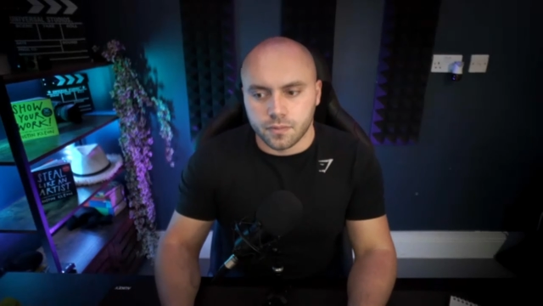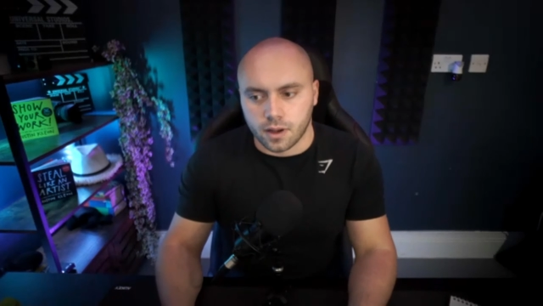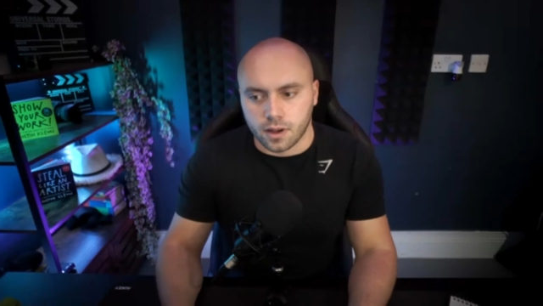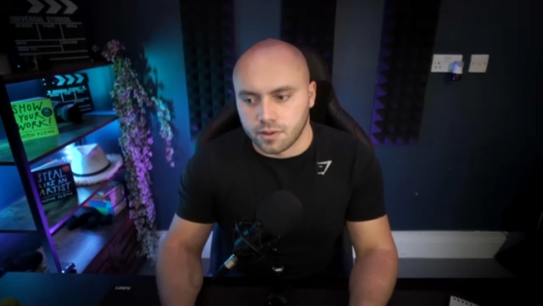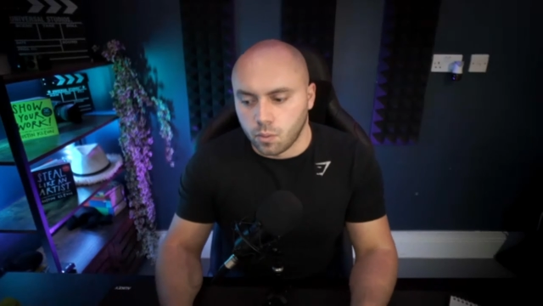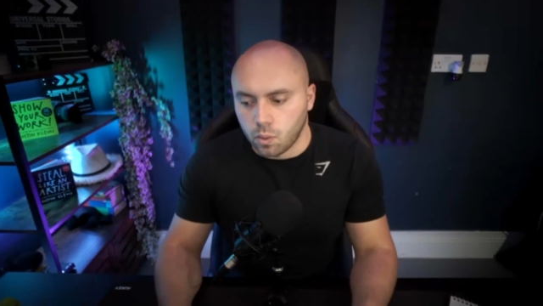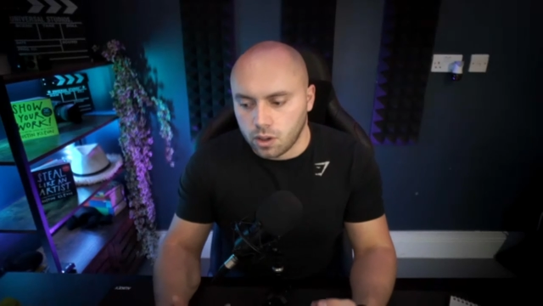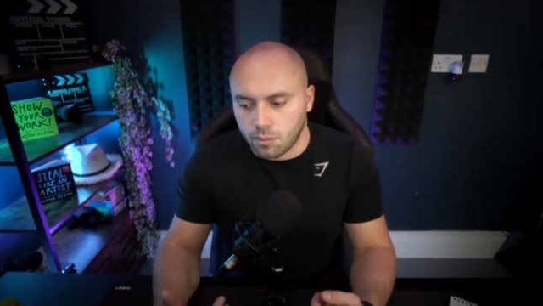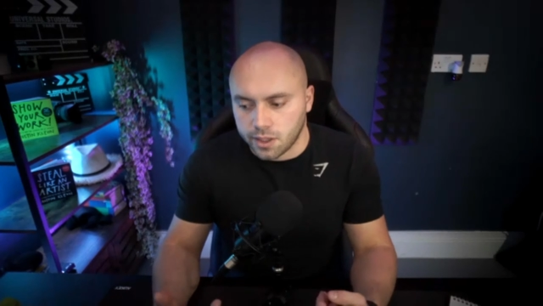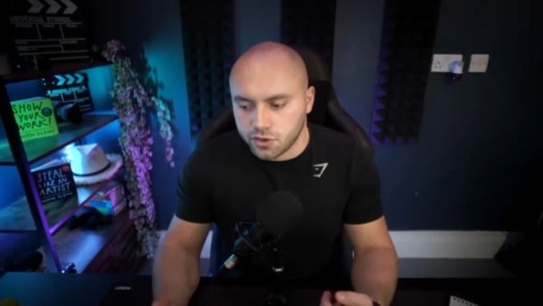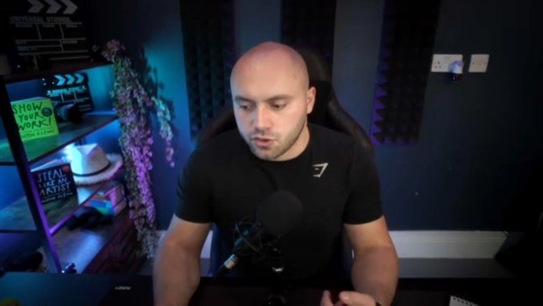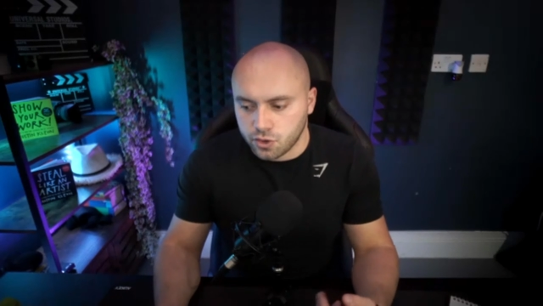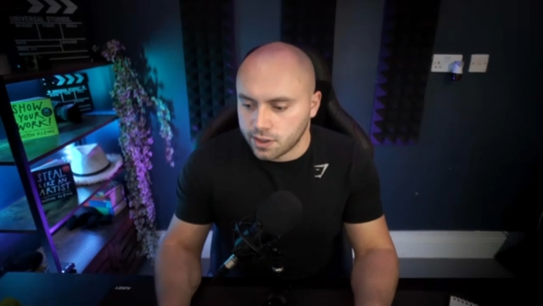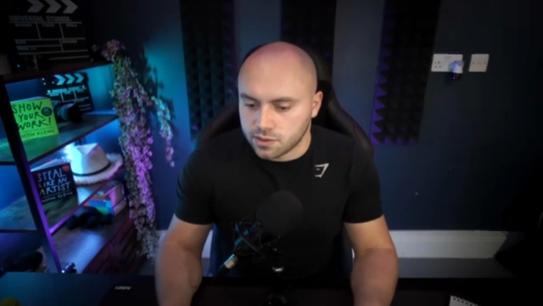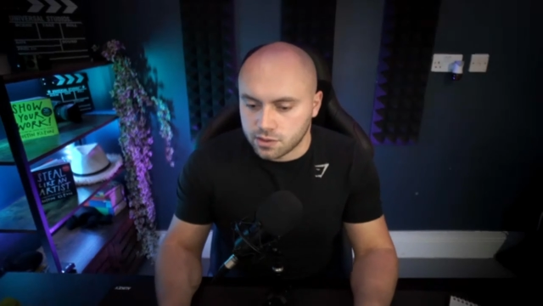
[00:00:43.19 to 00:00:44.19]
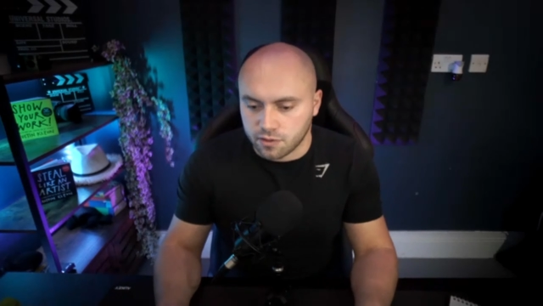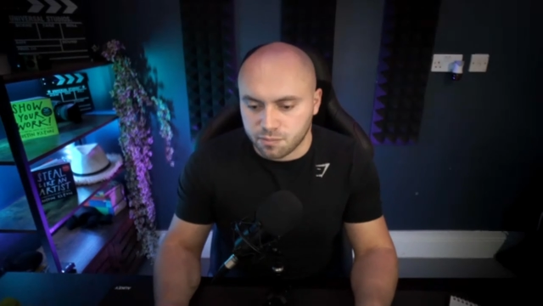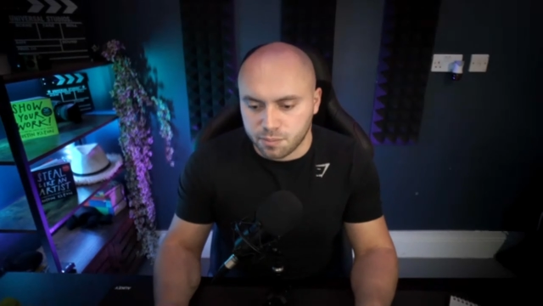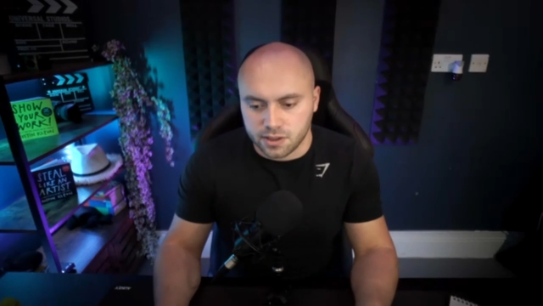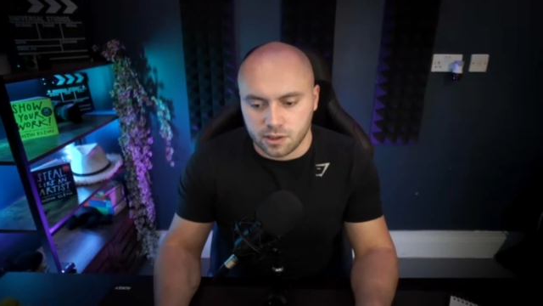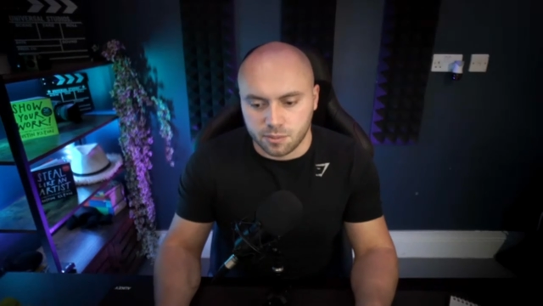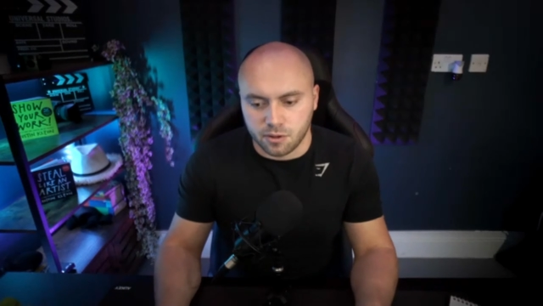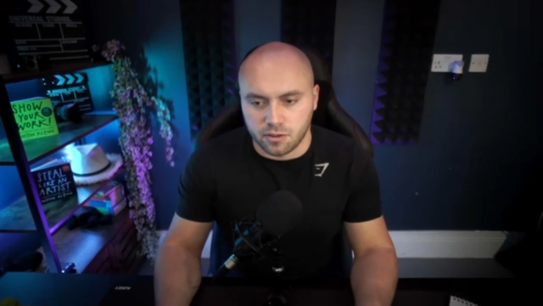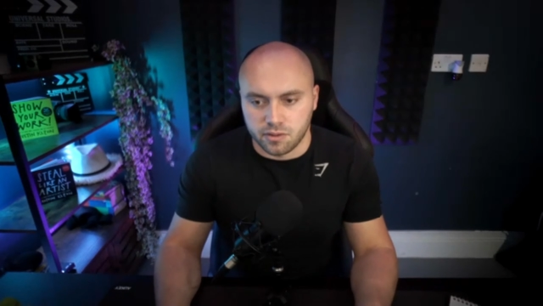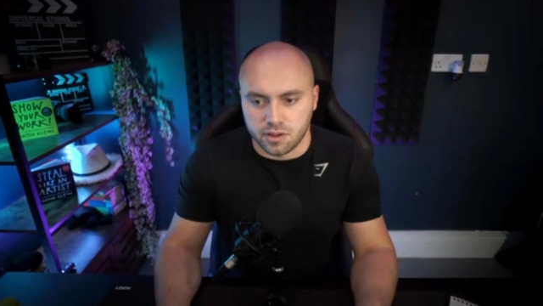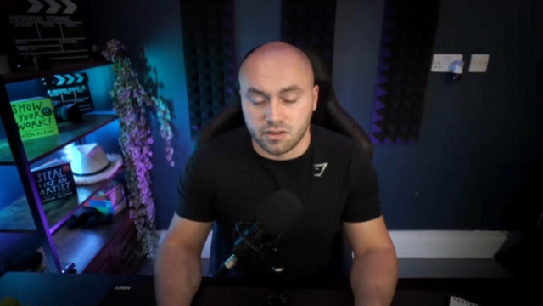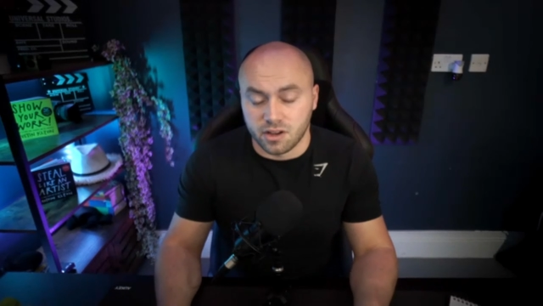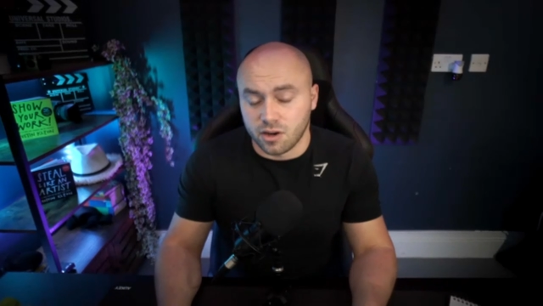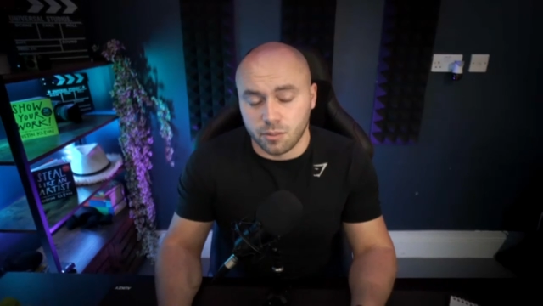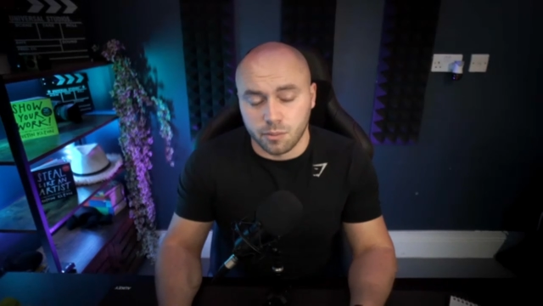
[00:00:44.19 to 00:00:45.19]
I mean, one of my traits I've picked up over the
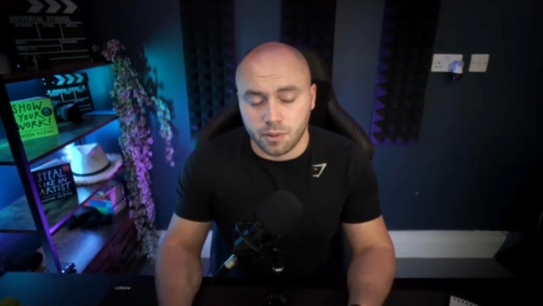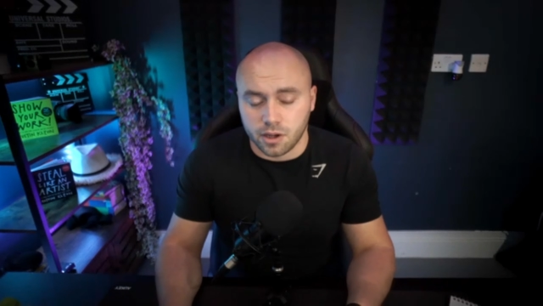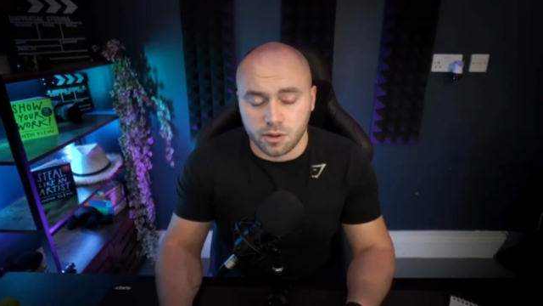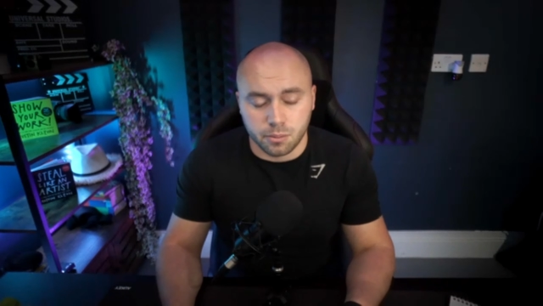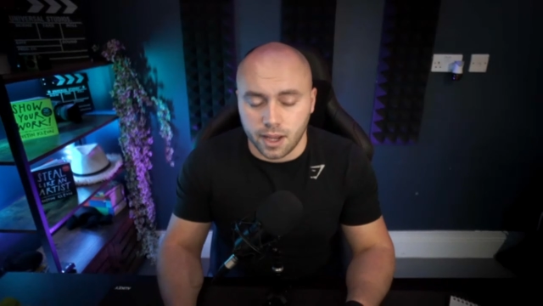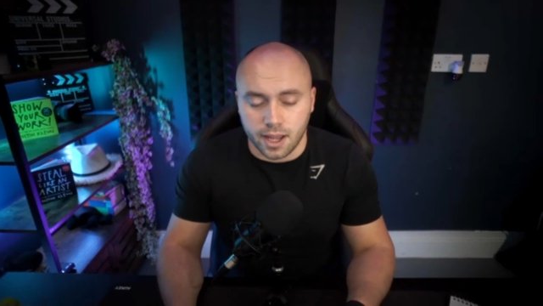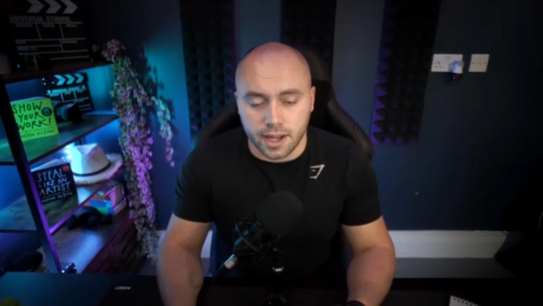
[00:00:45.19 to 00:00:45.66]
years, I don't put